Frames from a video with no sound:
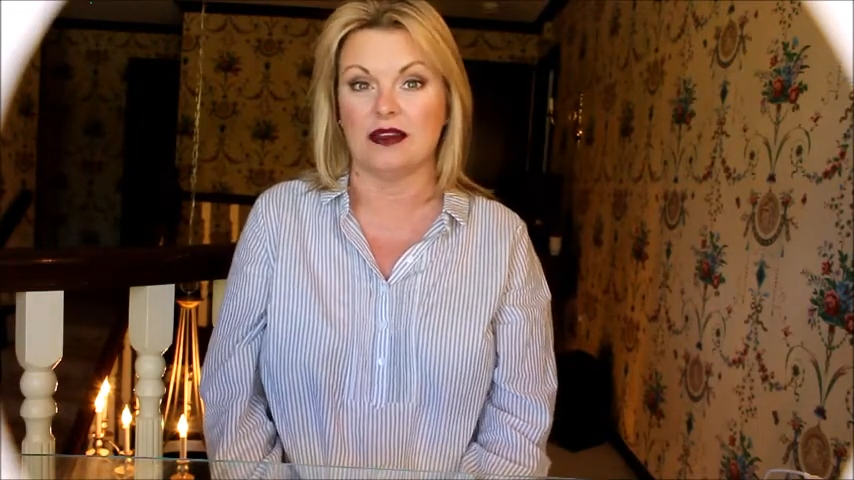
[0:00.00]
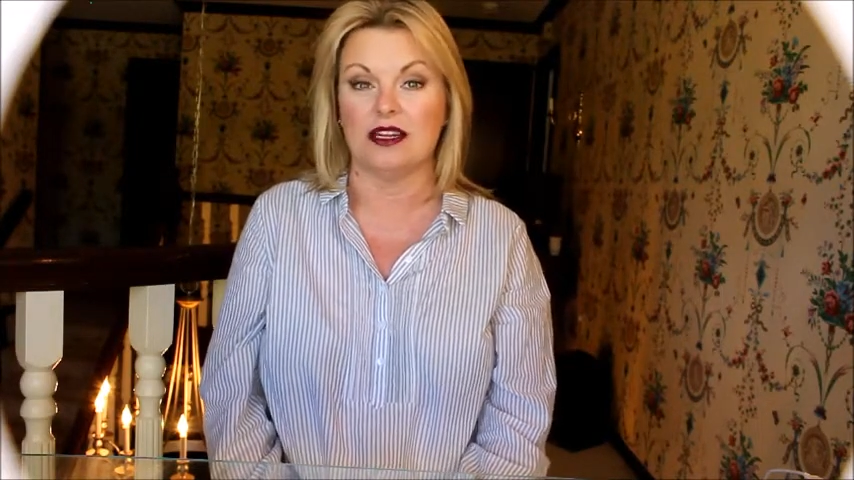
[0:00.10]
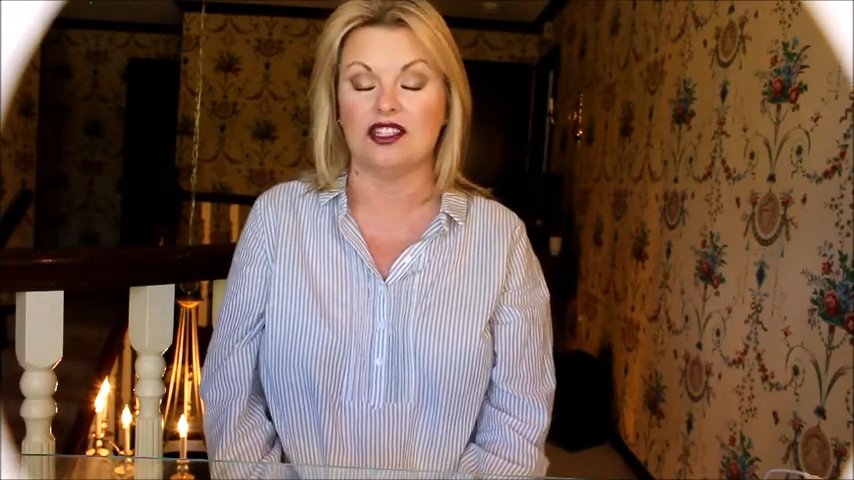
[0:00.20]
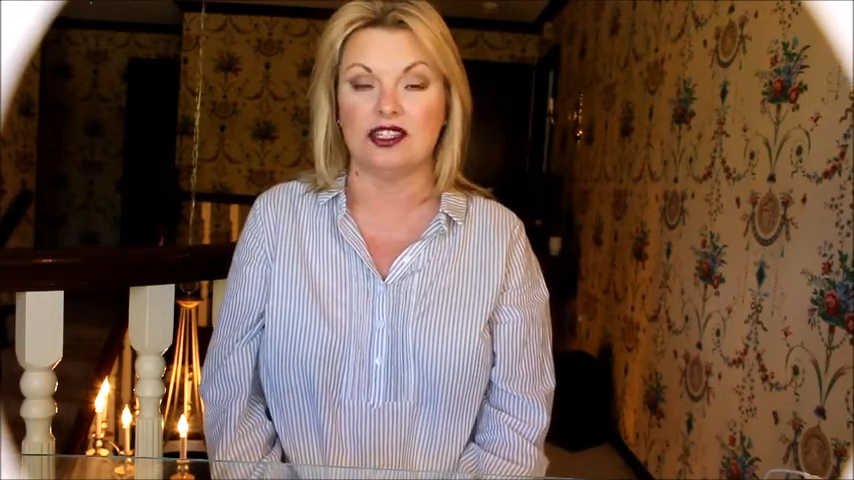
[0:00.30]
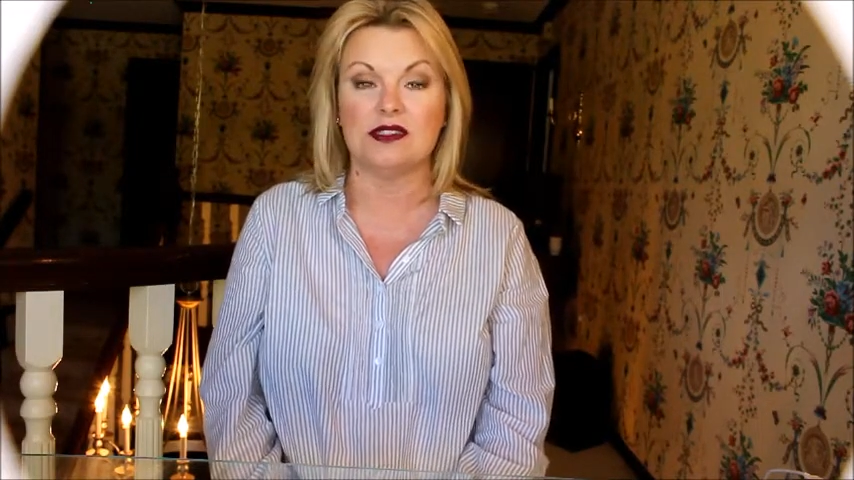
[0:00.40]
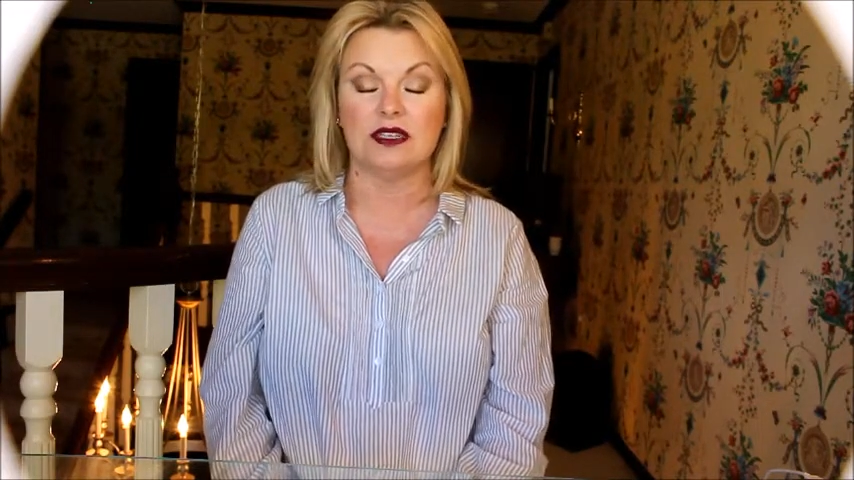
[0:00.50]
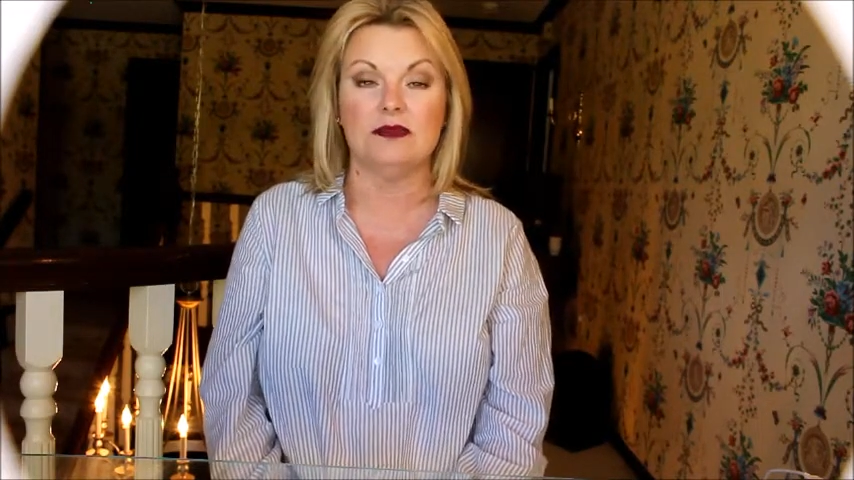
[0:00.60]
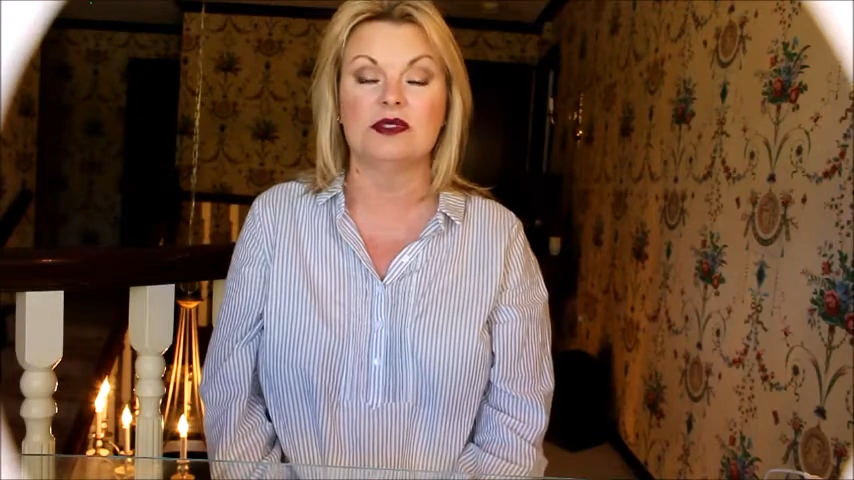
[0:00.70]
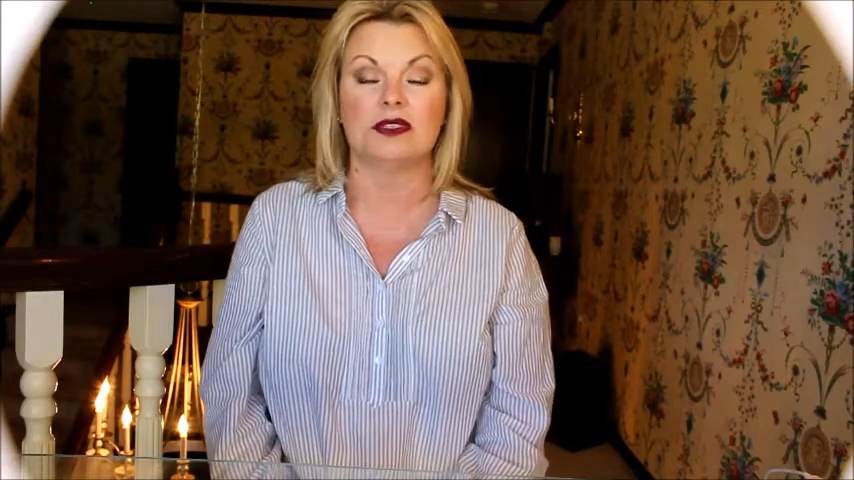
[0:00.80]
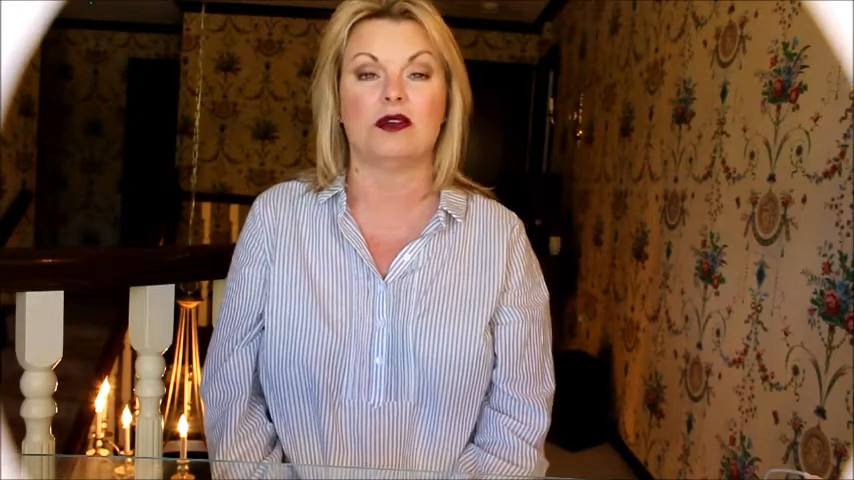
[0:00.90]
It just
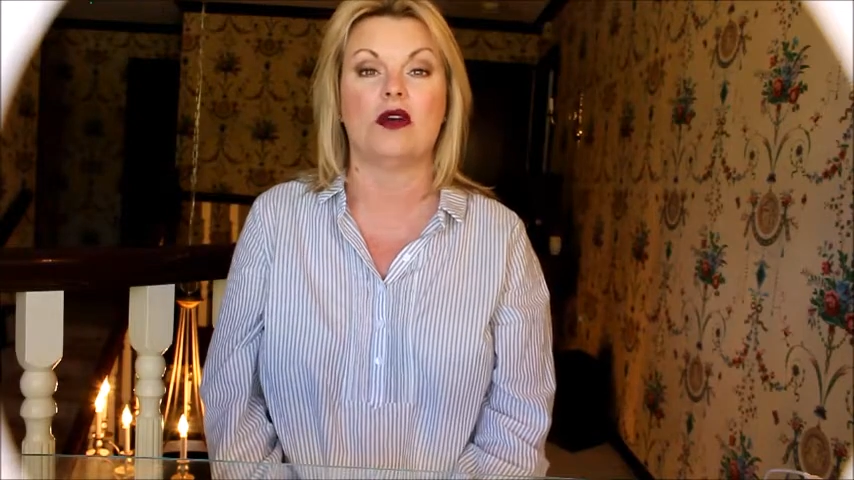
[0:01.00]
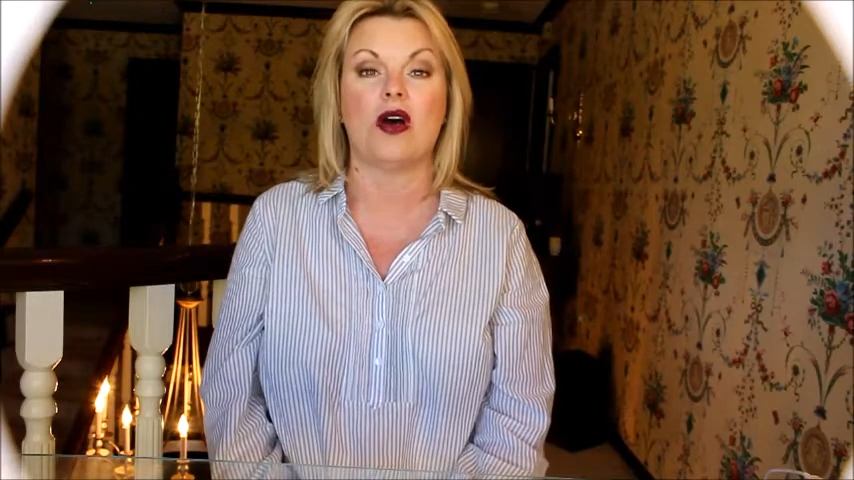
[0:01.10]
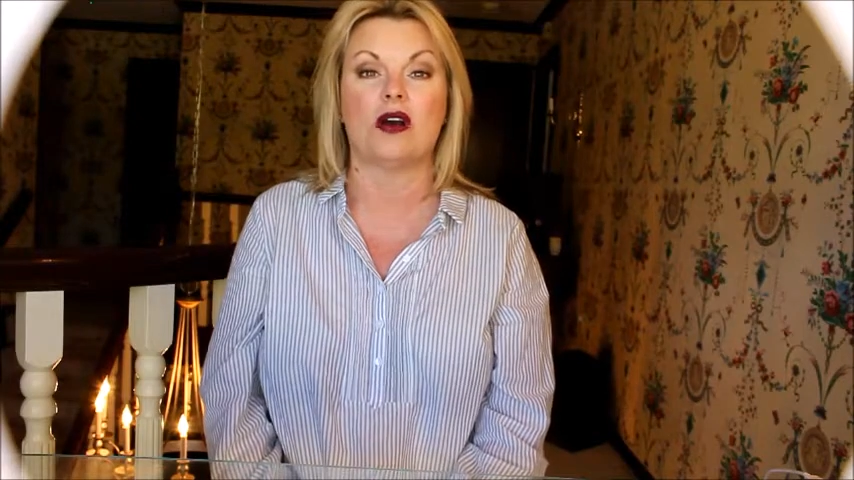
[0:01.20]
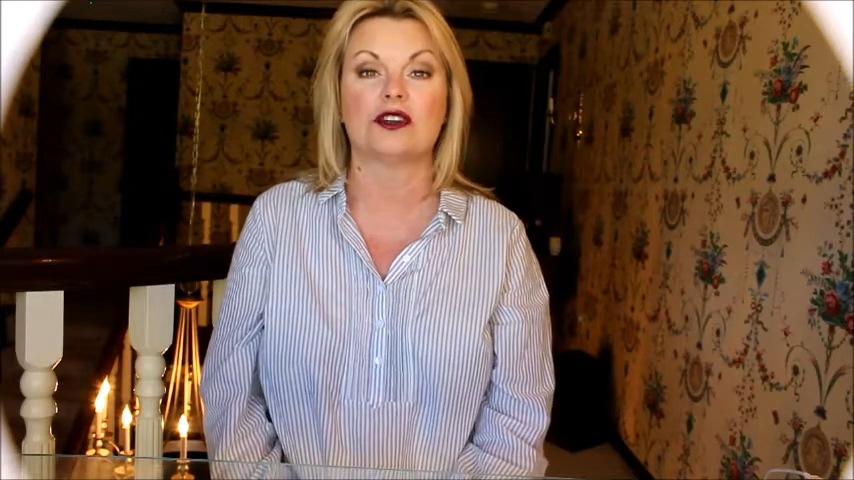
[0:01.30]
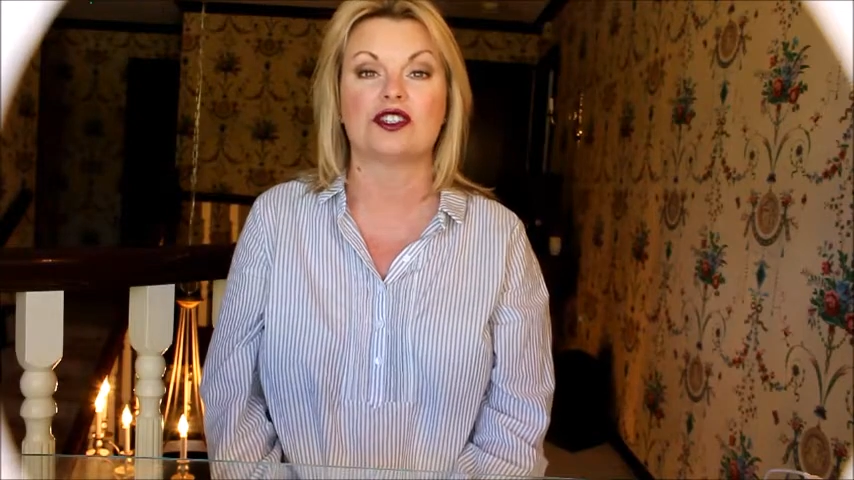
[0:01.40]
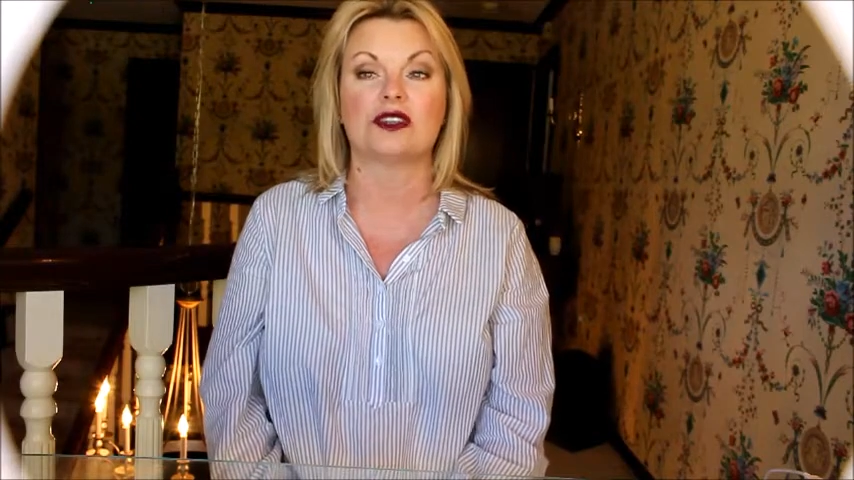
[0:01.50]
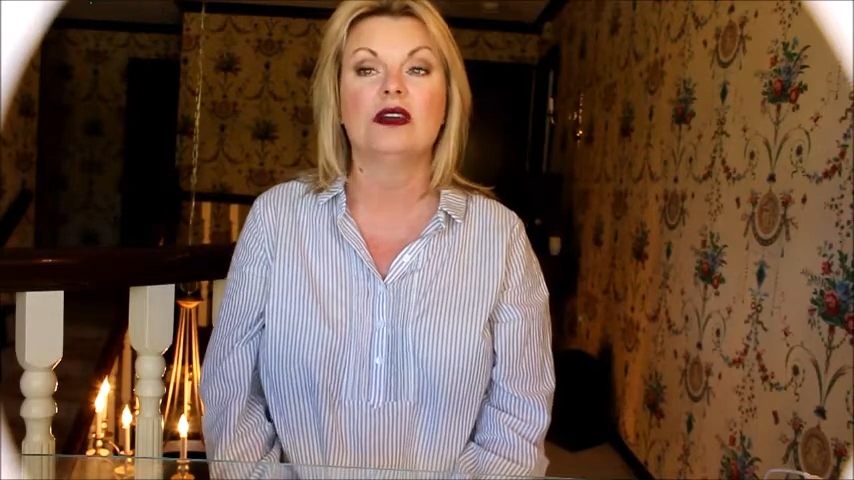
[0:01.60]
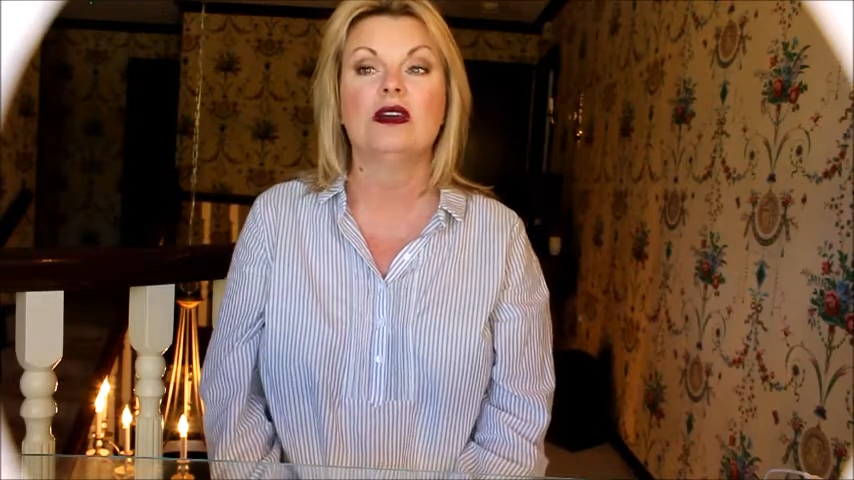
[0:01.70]
seems so harsh,